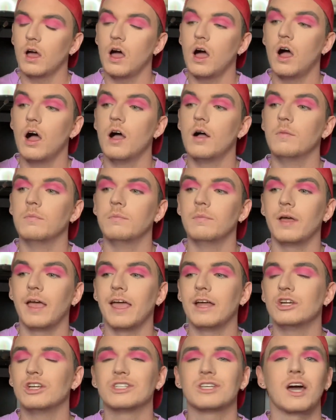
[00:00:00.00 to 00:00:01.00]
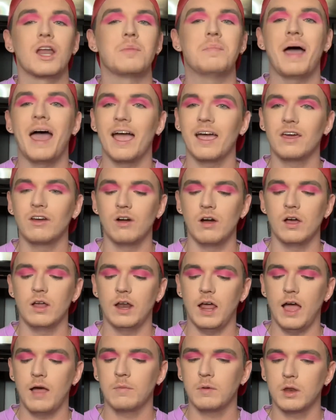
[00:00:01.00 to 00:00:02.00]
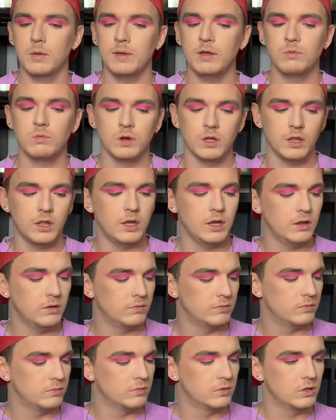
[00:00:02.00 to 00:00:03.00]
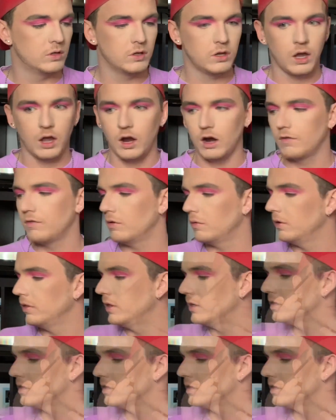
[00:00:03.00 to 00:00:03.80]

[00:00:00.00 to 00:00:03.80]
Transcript: and just kind of pack it on. I'm gonna be really careful with